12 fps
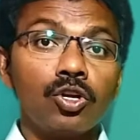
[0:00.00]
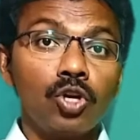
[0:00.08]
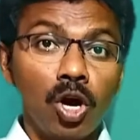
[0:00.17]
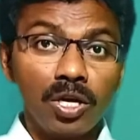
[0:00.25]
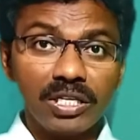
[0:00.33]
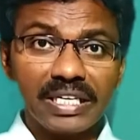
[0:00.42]

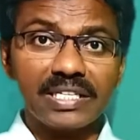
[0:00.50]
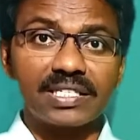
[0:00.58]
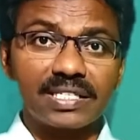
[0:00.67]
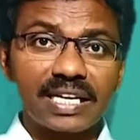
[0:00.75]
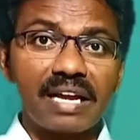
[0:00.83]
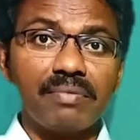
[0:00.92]
Not
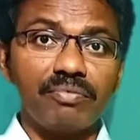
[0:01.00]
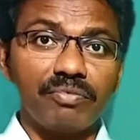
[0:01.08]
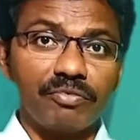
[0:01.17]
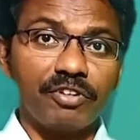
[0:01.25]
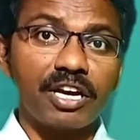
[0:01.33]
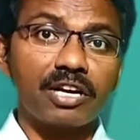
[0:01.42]
it's
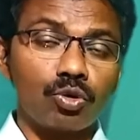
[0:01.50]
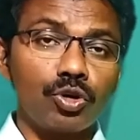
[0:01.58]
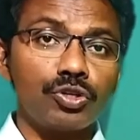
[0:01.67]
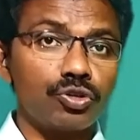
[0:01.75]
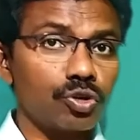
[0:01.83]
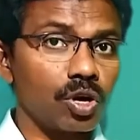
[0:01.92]
time we are
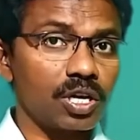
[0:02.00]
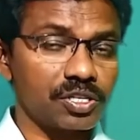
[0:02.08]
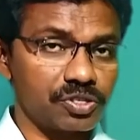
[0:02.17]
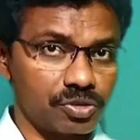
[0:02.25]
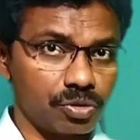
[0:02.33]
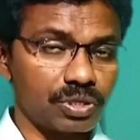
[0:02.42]
going to
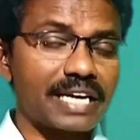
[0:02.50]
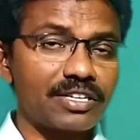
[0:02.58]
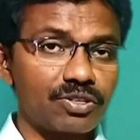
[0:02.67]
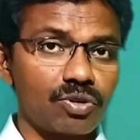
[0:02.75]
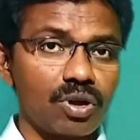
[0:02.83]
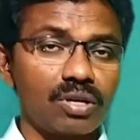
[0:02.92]
college. No,
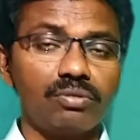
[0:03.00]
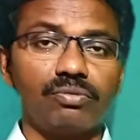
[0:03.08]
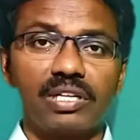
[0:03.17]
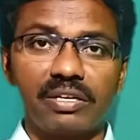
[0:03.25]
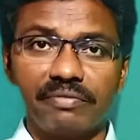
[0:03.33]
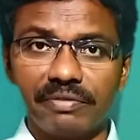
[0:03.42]
that's wrong.
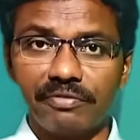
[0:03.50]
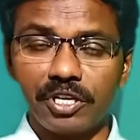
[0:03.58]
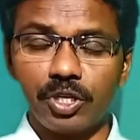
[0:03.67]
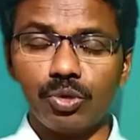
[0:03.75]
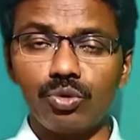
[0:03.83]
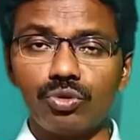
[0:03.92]
Whenever
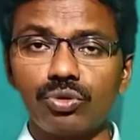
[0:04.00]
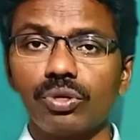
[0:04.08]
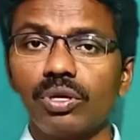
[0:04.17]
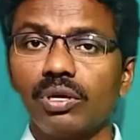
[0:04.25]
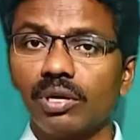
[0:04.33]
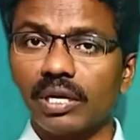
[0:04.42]
we
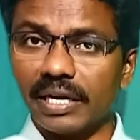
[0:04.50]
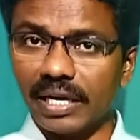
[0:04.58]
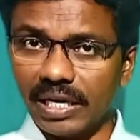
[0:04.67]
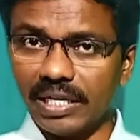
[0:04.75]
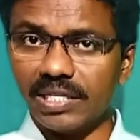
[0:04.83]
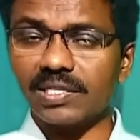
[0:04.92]
use
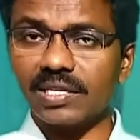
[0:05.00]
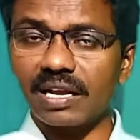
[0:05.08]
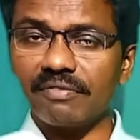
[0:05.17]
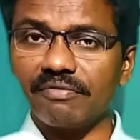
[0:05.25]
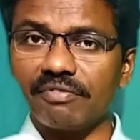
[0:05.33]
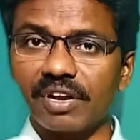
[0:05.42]
it's
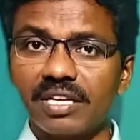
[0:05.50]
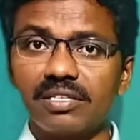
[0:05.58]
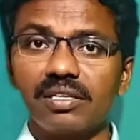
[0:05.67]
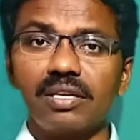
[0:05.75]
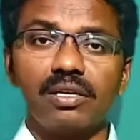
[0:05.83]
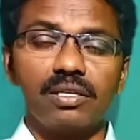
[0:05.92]
time
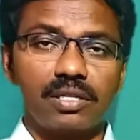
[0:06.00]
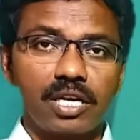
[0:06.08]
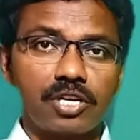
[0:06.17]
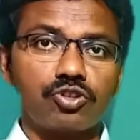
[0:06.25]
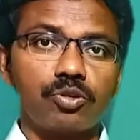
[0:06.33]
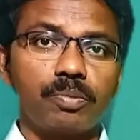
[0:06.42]
phrase,
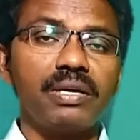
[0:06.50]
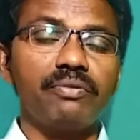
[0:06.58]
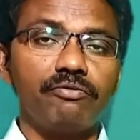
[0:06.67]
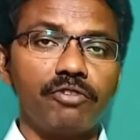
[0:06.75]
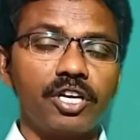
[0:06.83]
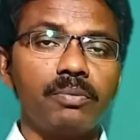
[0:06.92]
there should be
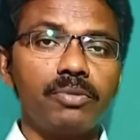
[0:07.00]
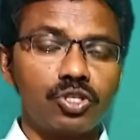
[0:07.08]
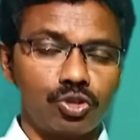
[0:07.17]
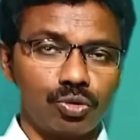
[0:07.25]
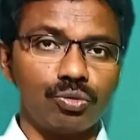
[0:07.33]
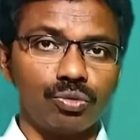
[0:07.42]

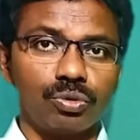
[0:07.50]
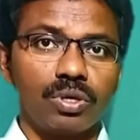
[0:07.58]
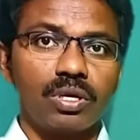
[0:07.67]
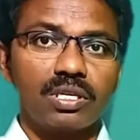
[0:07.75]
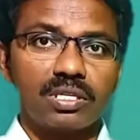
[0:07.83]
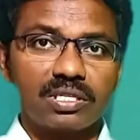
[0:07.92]
verb to,
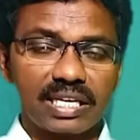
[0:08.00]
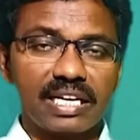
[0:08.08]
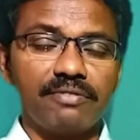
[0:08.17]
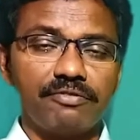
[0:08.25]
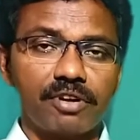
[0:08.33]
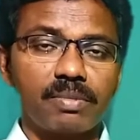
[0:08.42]

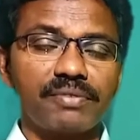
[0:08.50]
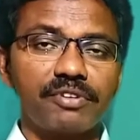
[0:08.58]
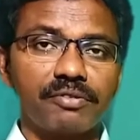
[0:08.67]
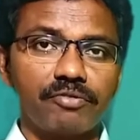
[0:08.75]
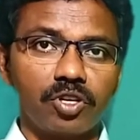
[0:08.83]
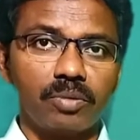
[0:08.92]
second form
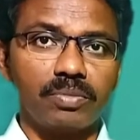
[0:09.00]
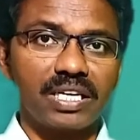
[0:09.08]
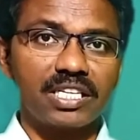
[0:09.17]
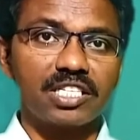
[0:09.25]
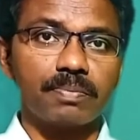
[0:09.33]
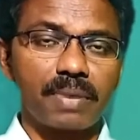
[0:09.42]
of a verb,
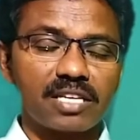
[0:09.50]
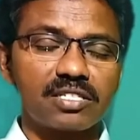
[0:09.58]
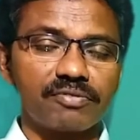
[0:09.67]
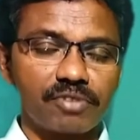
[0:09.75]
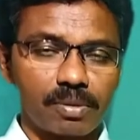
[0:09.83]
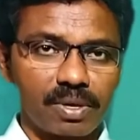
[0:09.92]
that is
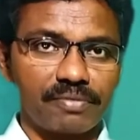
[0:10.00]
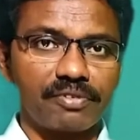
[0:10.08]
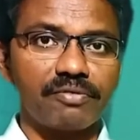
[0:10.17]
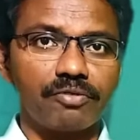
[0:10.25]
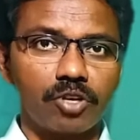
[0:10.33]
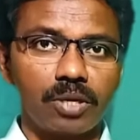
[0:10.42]
past form of
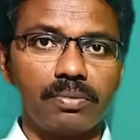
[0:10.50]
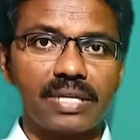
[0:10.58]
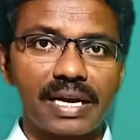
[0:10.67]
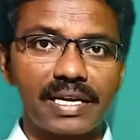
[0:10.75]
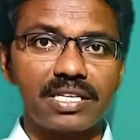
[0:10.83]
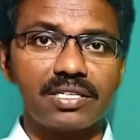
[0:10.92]
a verb.
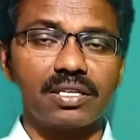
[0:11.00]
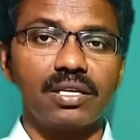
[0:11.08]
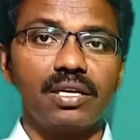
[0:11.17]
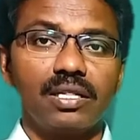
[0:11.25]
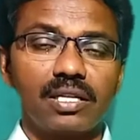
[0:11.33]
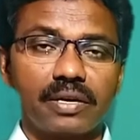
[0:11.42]
That is
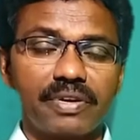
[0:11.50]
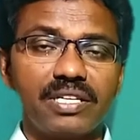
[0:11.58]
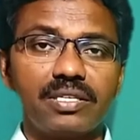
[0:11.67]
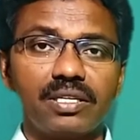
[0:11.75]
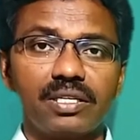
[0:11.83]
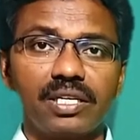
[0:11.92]
the
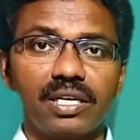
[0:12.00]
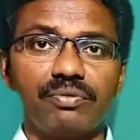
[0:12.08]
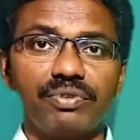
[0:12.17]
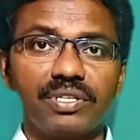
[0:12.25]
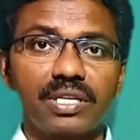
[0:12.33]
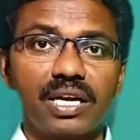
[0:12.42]
reason
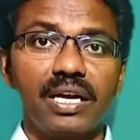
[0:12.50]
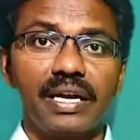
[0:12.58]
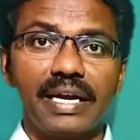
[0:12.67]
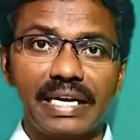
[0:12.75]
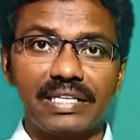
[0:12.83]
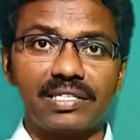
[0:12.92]
here we say
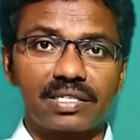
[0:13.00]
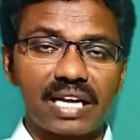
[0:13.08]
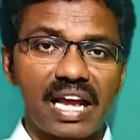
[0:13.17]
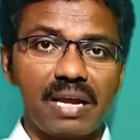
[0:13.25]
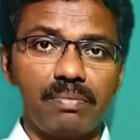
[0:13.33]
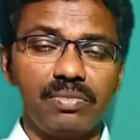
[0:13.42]
it's
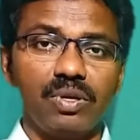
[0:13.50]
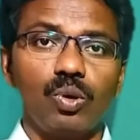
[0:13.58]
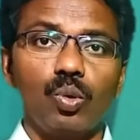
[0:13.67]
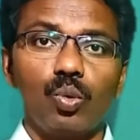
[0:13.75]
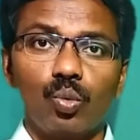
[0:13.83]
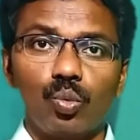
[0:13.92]
time
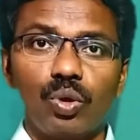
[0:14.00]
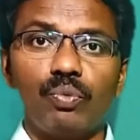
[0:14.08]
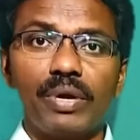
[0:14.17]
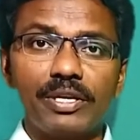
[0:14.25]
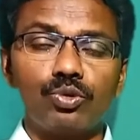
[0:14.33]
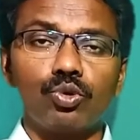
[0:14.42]
we
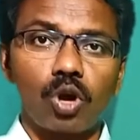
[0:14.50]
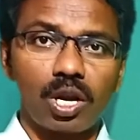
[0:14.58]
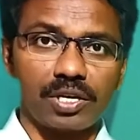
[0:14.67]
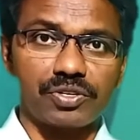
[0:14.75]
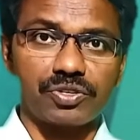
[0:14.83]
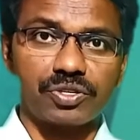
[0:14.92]
went to
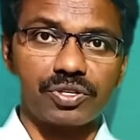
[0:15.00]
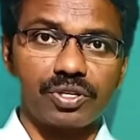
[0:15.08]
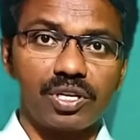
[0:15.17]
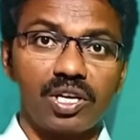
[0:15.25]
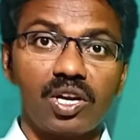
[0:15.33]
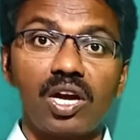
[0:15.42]
college,
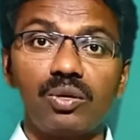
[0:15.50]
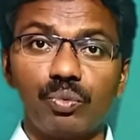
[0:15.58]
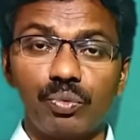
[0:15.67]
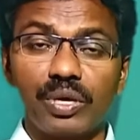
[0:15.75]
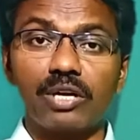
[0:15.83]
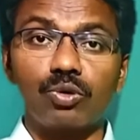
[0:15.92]

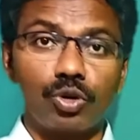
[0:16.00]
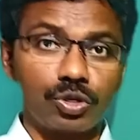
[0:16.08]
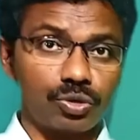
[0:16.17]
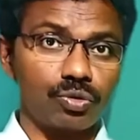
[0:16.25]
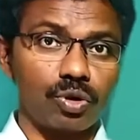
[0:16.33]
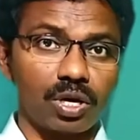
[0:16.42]
not we are
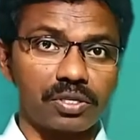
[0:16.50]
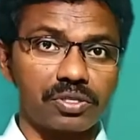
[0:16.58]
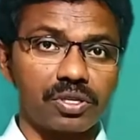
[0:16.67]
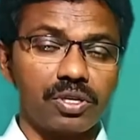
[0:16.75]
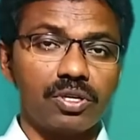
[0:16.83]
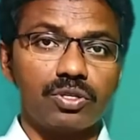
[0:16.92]
going to
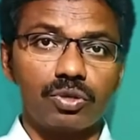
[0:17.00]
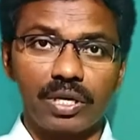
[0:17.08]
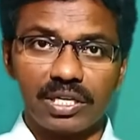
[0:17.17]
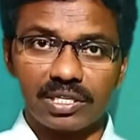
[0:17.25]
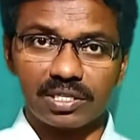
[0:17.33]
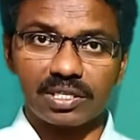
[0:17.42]
college. So
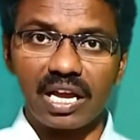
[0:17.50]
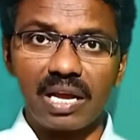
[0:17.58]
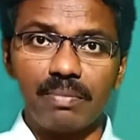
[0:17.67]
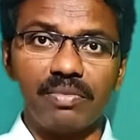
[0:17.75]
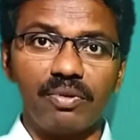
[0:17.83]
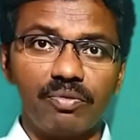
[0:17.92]
it's
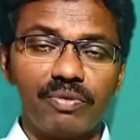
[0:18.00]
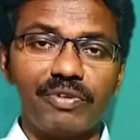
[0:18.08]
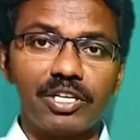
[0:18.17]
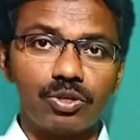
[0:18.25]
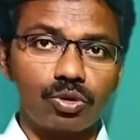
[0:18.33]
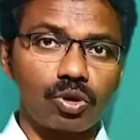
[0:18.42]
time we
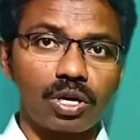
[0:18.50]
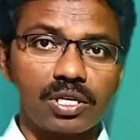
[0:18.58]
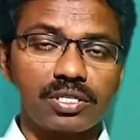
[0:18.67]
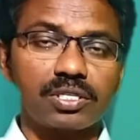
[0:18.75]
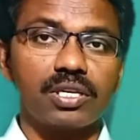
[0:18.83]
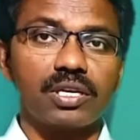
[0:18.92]
went to
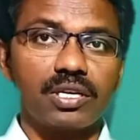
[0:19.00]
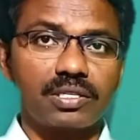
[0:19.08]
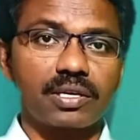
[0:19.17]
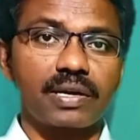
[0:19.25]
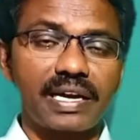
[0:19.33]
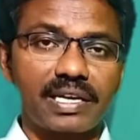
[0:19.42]
college
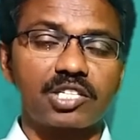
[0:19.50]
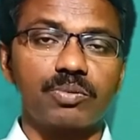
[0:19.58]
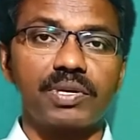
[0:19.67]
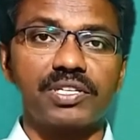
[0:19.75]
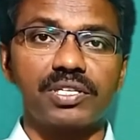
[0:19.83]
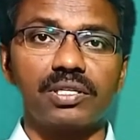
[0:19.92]
is the right
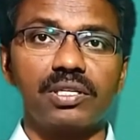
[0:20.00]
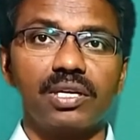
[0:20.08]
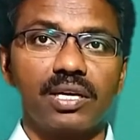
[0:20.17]
expression